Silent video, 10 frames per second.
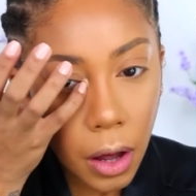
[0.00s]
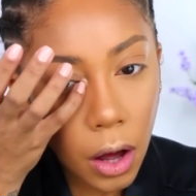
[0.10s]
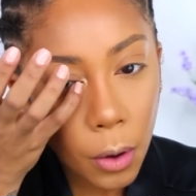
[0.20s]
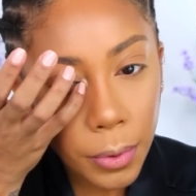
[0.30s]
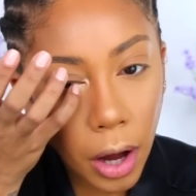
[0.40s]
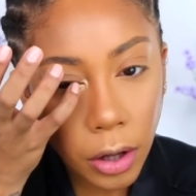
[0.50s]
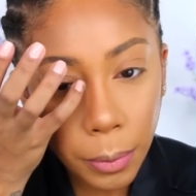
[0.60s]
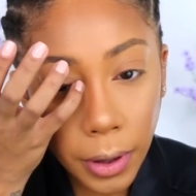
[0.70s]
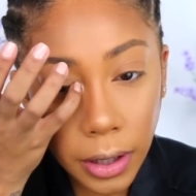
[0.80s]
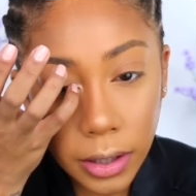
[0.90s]
I hope y'all are
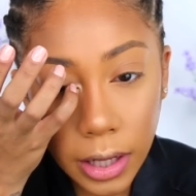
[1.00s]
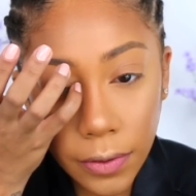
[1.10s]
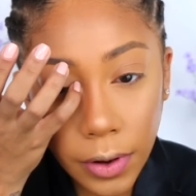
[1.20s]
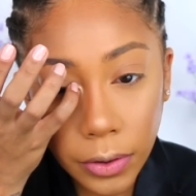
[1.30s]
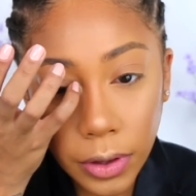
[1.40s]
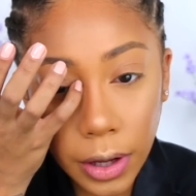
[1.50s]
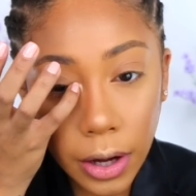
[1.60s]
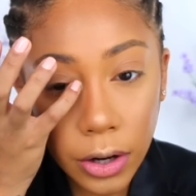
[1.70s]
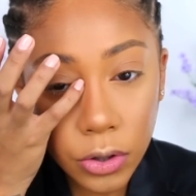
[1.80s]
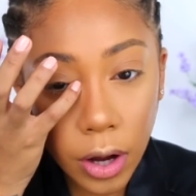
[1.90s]
being safe out
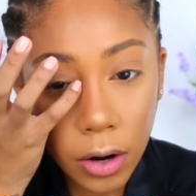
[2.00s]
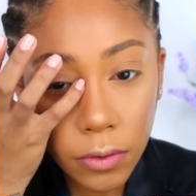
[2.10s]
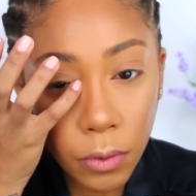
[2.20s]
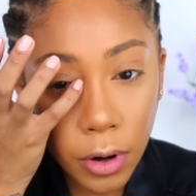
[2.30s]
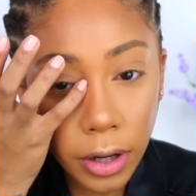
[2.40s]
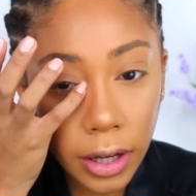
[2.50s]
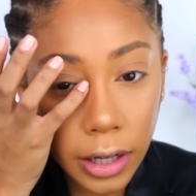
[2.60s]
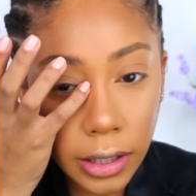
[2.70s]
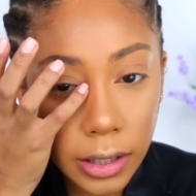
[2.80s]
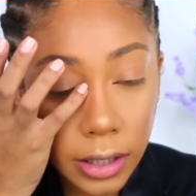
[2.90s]
there. Try to avoid
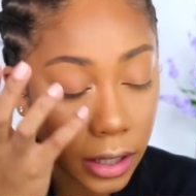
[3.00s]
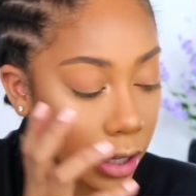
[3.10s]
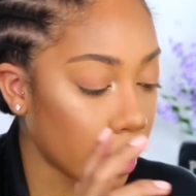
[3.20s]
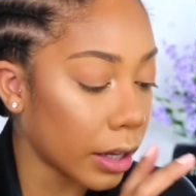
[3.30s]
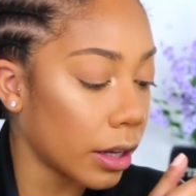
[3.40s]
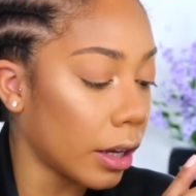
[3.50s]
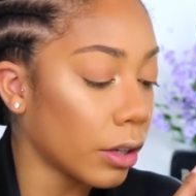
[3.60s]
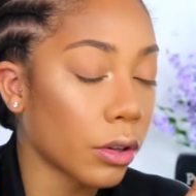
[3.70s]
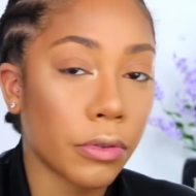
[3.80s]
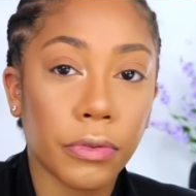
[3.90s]
getting sick. I
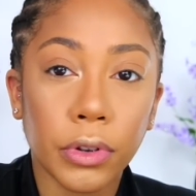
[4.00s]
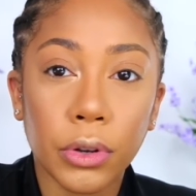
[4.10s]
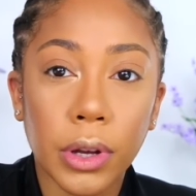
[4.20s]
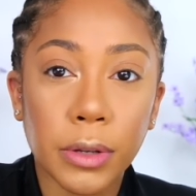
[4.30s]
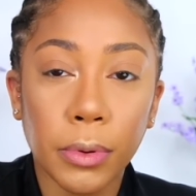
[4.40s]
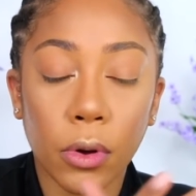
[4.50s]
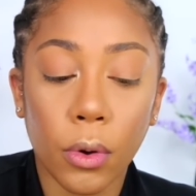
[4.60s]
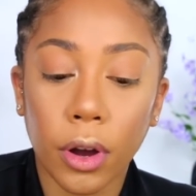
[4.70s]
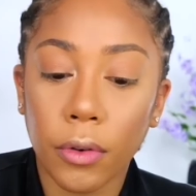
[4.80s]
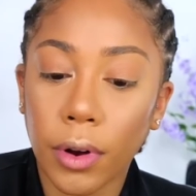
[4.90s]
know the flu has been
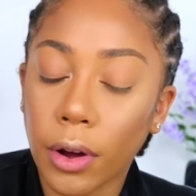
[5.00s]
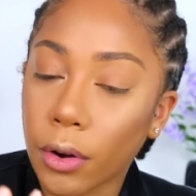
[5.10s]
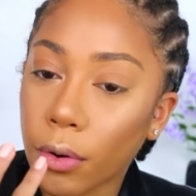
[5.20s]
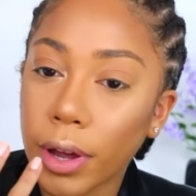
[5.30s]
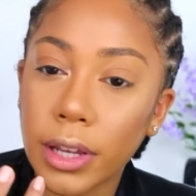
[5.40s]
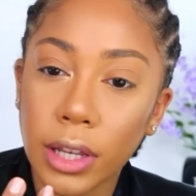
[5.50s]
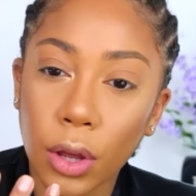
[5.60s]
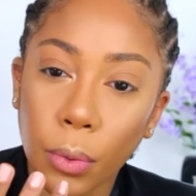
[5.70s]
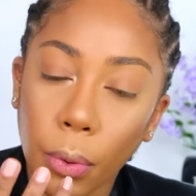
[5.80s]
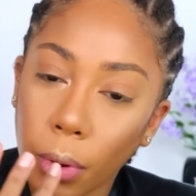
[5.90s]
going around crazy